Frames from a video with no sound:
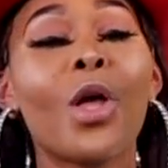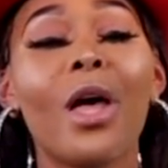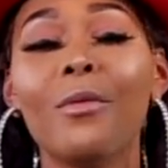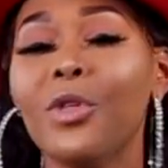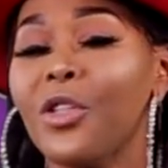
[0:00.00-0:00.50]

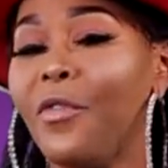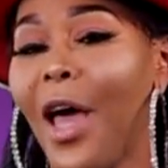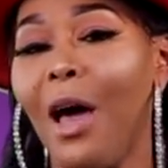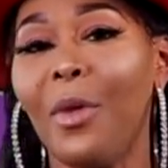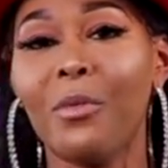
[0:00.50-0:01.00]
It was
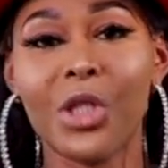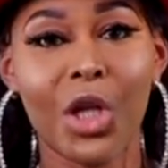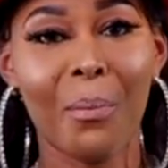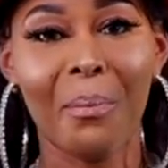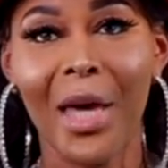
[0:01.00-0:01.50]
fab. That was an
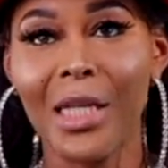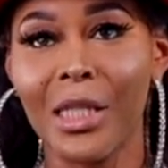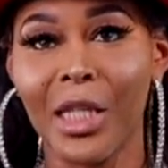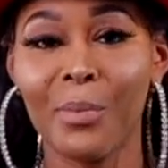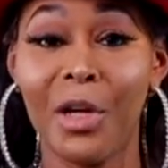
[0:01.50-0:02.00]

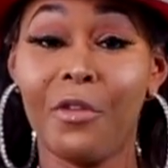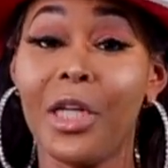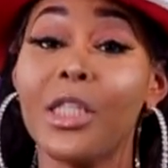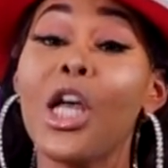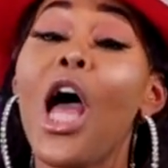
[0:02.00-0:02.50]
amazing
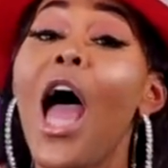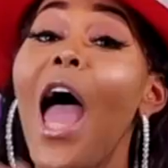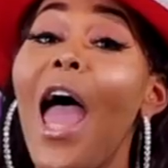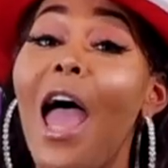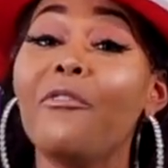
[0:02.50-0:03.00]
experience.
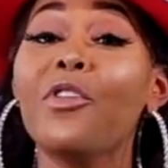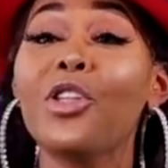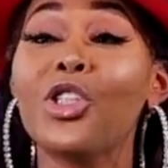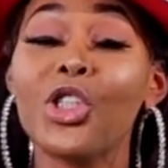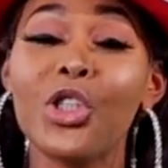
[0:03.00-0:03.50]
After
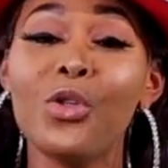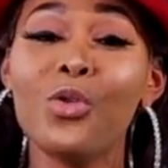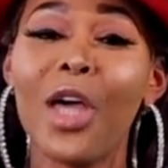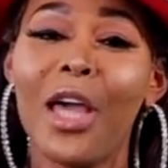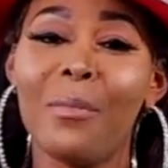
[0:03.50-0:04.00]
the
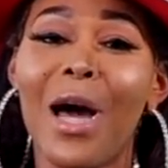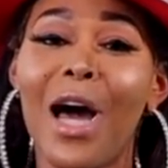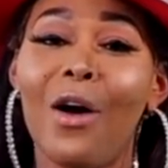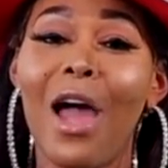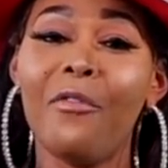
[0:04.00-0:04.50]
shoot came
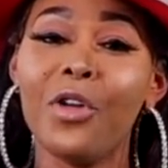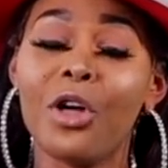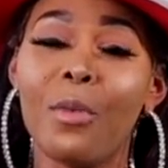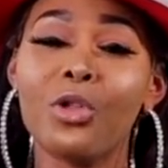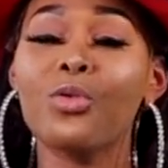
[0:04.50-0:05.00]
out, after the
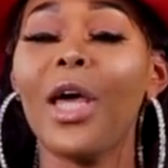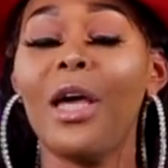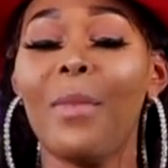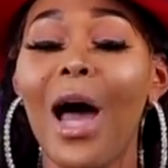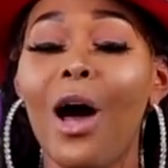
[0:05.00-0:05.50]
commercial
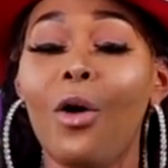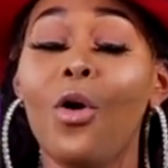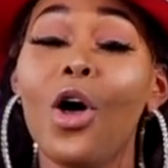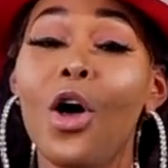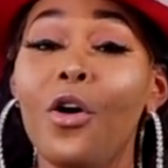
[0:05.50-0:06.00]
came
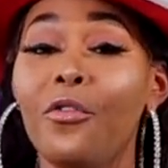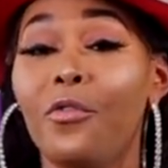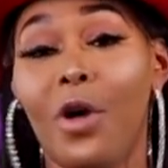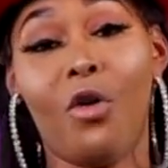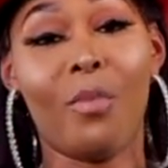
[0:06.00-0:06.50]
out,
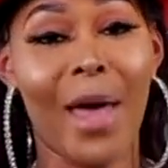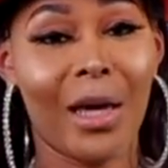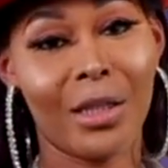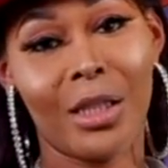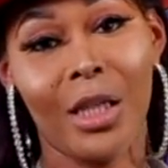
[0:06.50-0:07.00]
Vogue
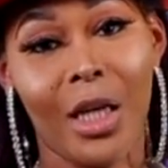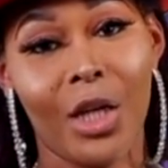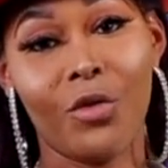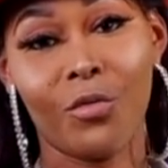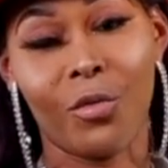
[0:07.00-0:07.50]

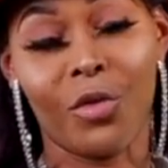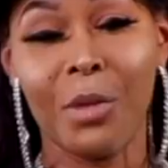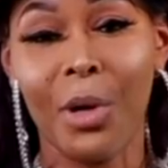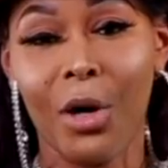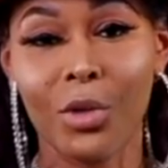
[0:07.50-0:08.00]
magazine
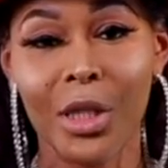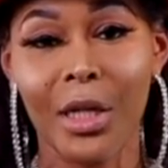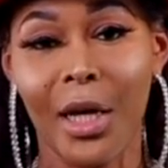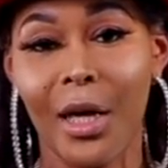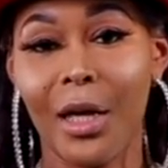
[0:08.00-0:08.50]

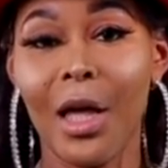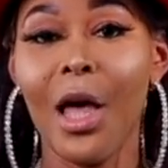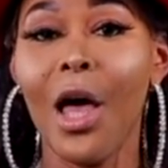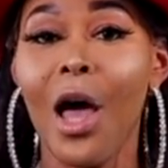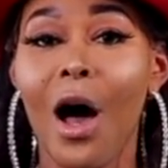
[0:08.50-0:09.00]
reposted it.
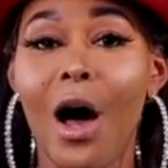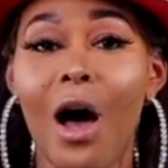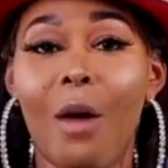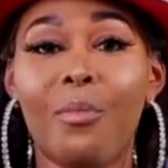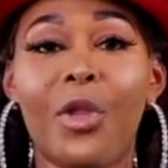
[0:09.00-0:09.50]

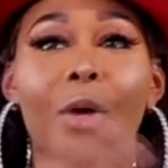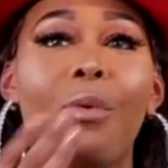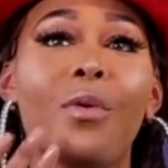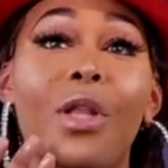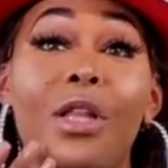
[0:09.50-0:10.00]

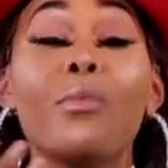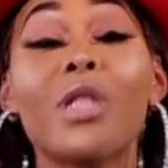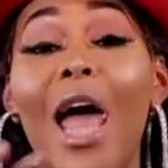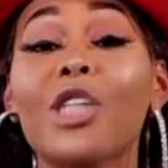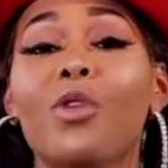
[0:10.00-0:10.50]
There
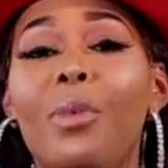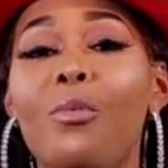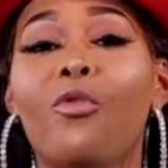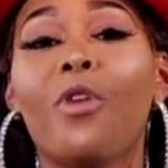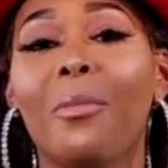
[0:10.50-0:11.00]
was actually
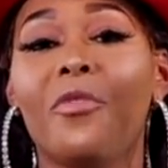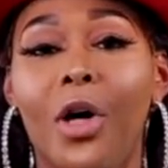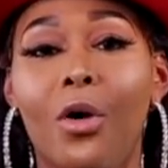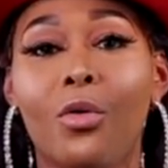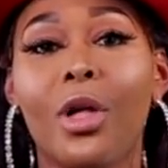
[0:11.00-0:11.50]
people from
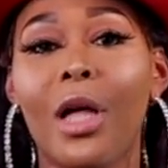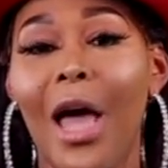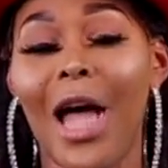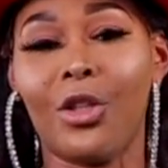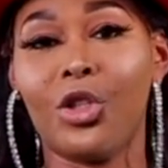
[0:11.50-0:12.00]
Vogue
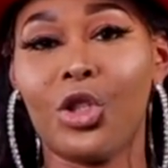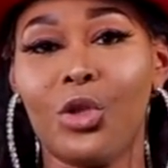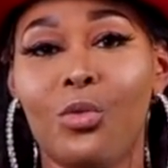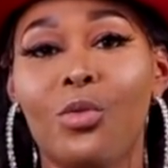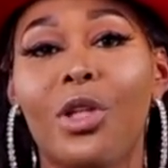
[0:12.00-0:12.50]
at the
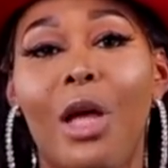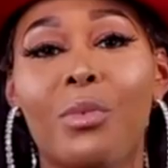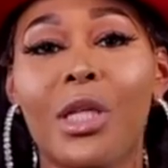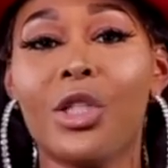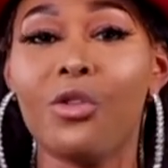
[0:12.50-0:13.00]
shoot. They
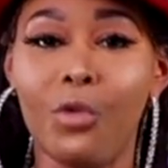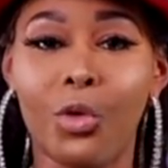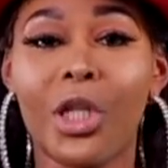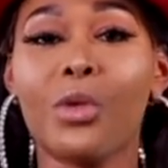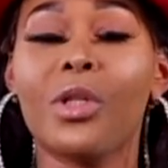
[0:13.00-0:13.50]
was
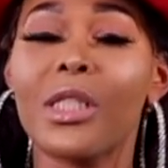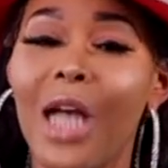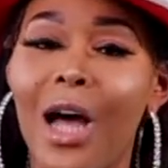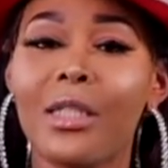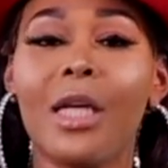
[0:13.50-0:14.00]
interviewing us on the
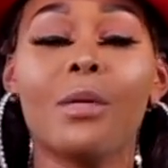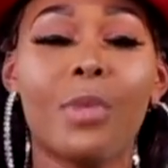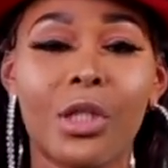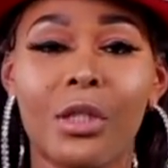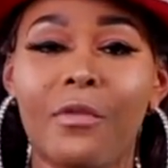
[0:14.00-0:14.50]
side, taking
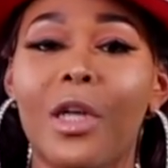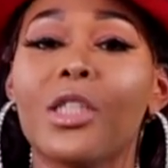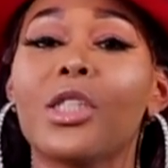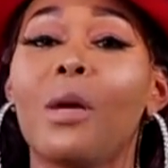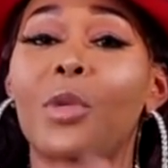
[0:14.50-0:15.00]
pictures of
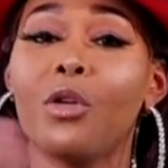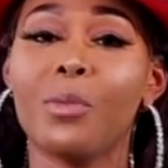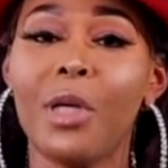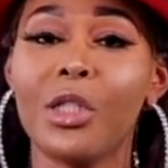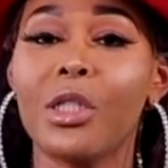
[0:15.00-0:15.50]
us. Some of those
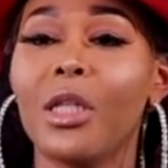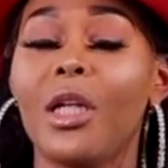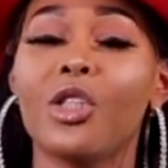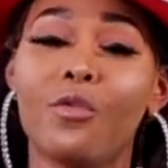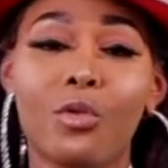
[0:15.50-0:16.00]
pictures and
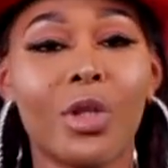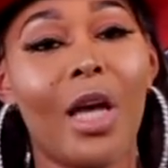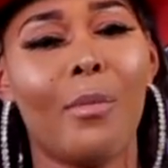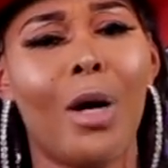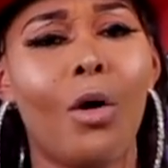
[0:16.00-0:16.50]
interviews
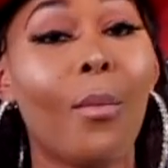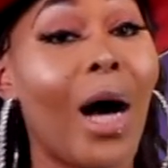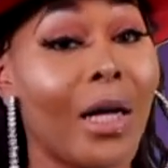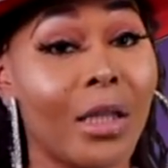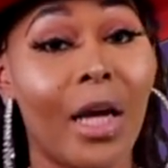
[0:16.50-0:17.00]
came out.
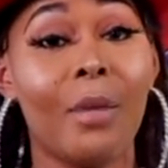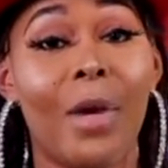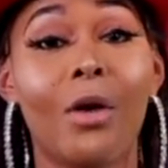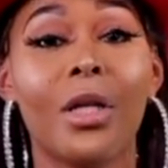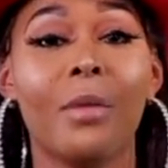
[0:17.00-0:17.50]
Mine came
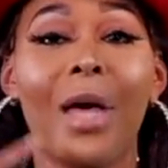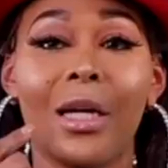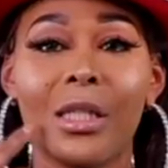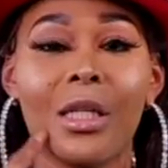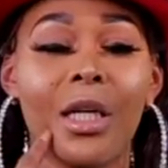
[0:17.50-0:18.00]
out in the
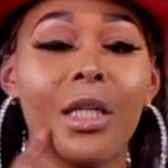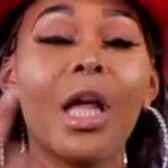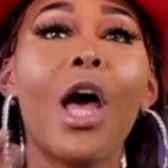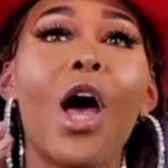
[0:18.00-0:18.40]
magazine.